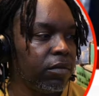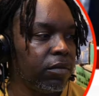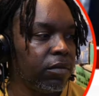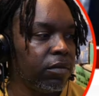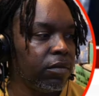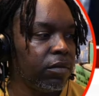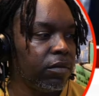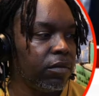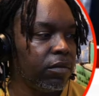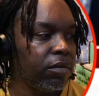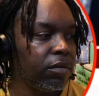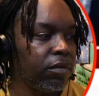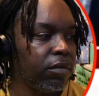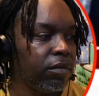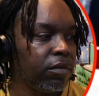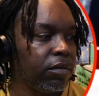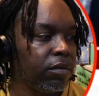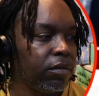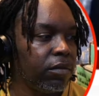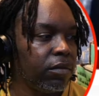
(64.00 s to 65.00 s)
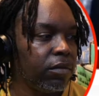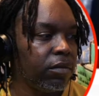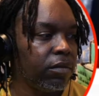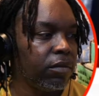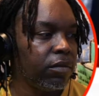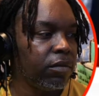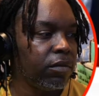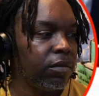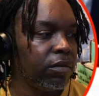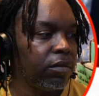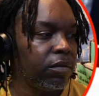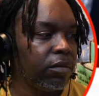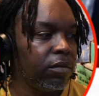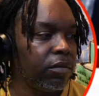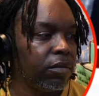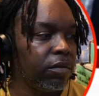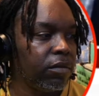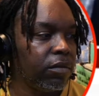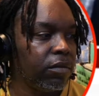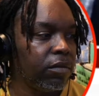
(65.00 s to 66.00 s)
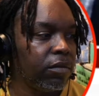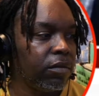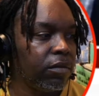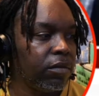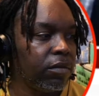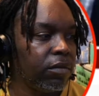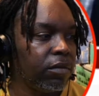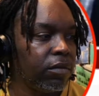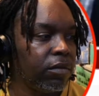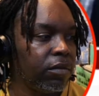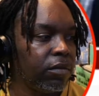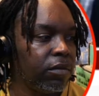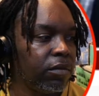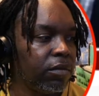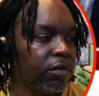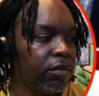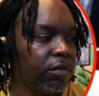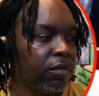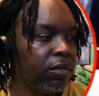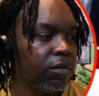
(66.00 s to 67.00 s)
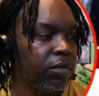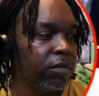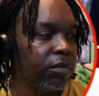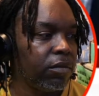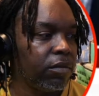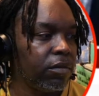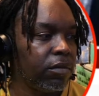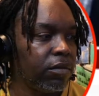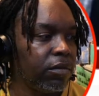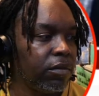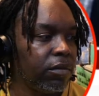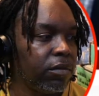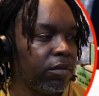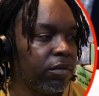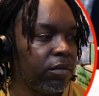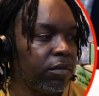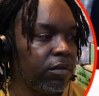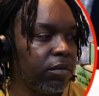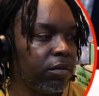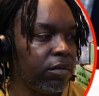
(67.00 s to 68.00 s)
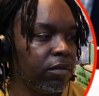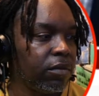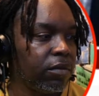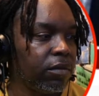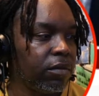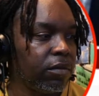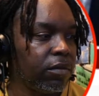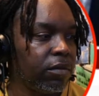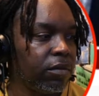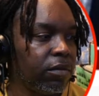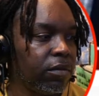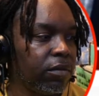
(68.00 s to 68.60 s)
No words are spoken by the person on screen.